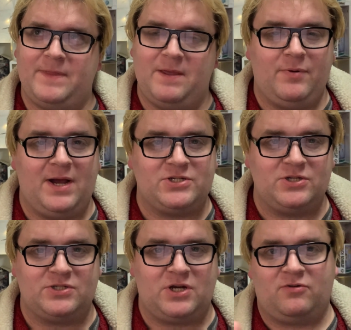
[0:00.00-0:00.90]

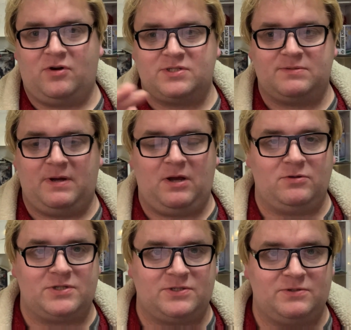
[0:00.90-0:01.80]
impressions across my whole
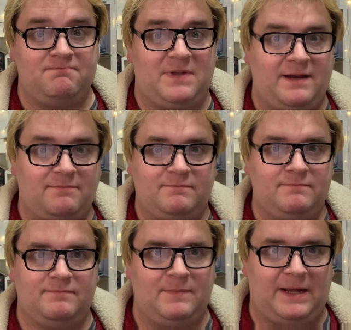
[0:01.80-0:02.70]

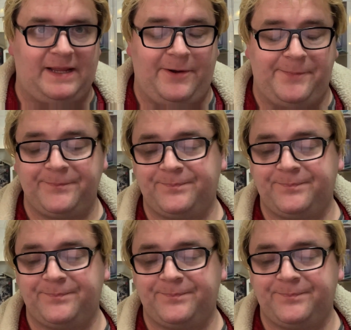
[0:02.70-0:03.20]
account.